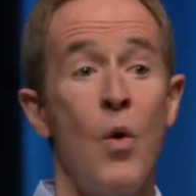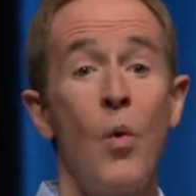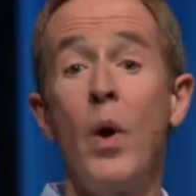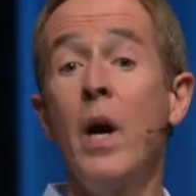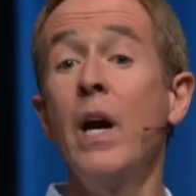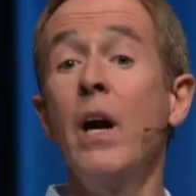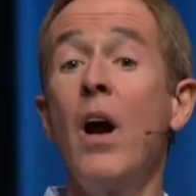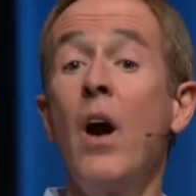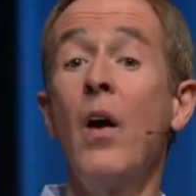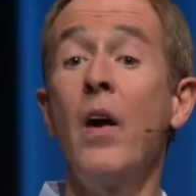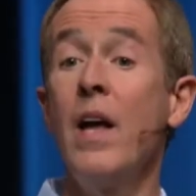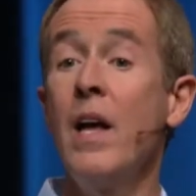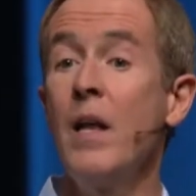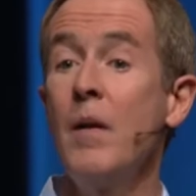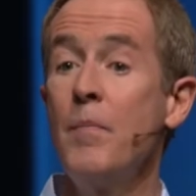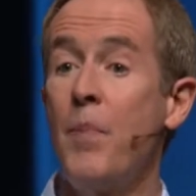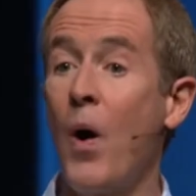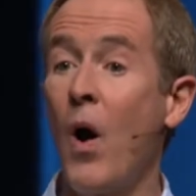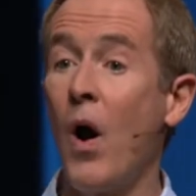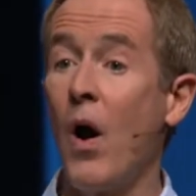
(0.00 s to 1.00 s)
We are
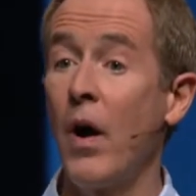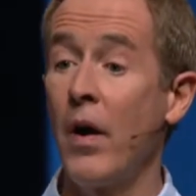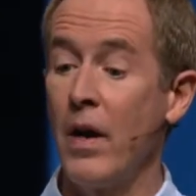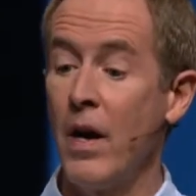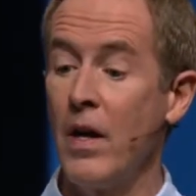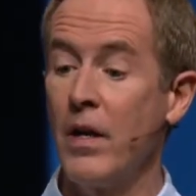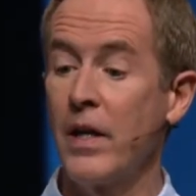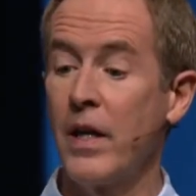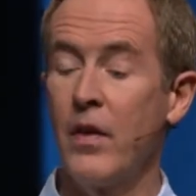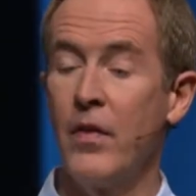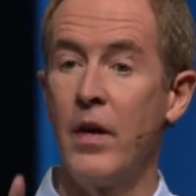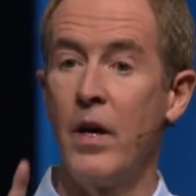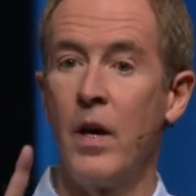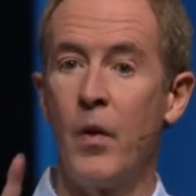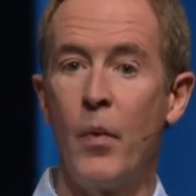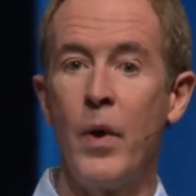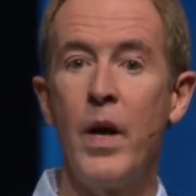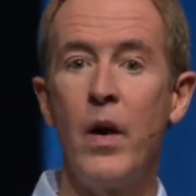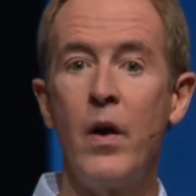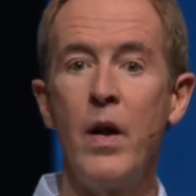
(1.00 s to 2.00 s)
in part, oh, look at there.
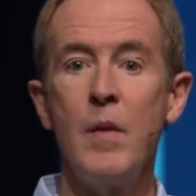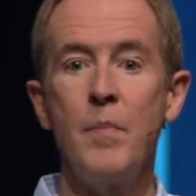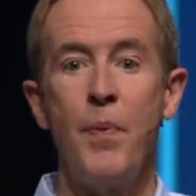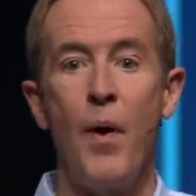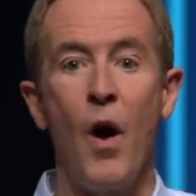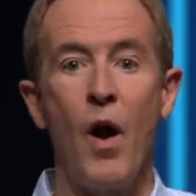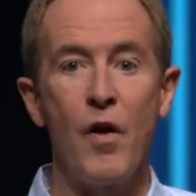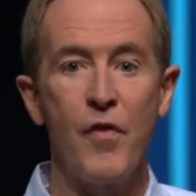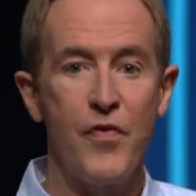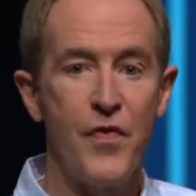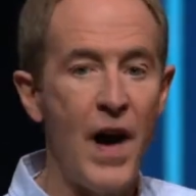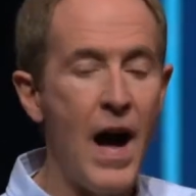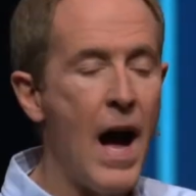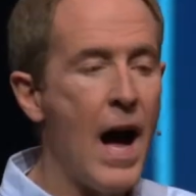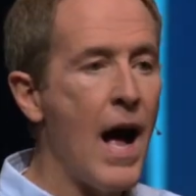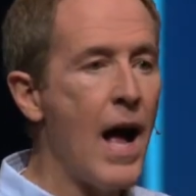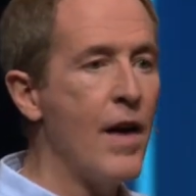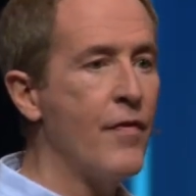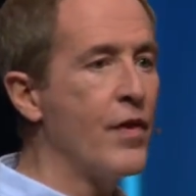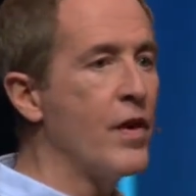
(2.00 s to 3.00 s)
We are in part
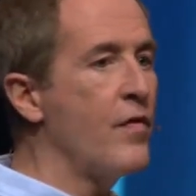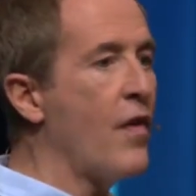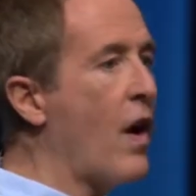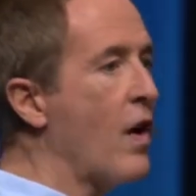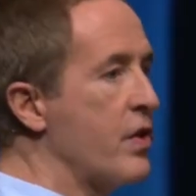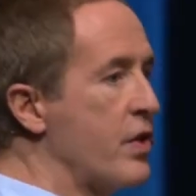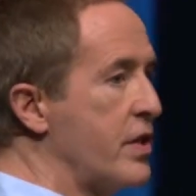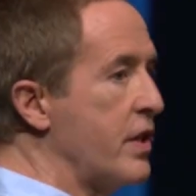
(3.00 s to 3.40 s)
5 of our